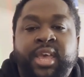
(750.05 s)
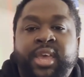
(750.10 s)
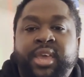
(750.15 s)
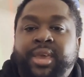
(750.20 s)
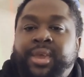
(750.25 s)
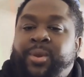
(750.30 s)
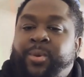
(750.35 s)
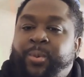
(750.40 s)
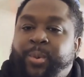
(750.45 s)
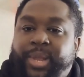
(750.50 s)

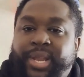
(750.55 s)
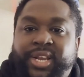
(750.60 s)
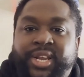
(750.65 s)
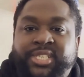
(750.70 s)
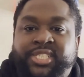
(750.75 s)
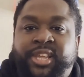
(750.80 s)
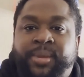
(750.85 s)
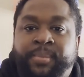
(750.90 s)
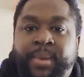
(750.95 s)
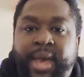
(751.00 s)
it really
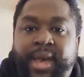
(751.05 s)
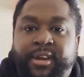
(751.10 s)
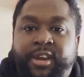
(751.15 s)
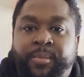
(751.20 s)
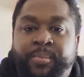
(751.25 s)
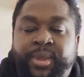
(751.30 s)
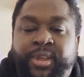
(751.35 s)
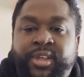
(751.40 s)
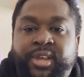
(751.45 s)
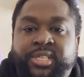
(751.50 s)
doesn't matter,
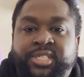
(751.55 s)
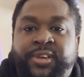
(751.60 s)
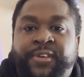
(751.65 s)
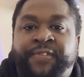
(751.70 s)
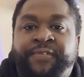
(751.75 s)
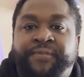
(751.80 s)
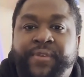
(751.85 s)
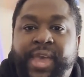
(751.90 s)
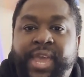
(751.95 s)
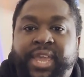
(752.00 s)
because a
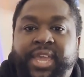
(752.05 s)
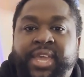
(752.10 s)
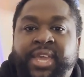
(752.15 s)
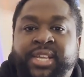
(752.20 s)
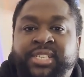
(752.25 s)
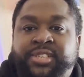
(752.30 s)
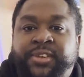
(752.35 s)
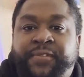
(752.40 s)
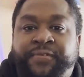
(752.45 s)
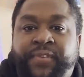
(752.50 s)
fake
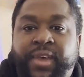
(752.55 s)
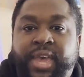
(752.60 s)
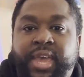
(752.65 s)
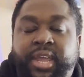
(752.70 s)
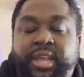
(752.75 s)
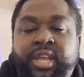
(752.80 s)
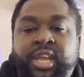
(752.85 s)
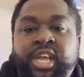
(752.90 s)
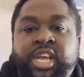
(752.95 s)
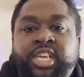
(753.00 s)
is a fake.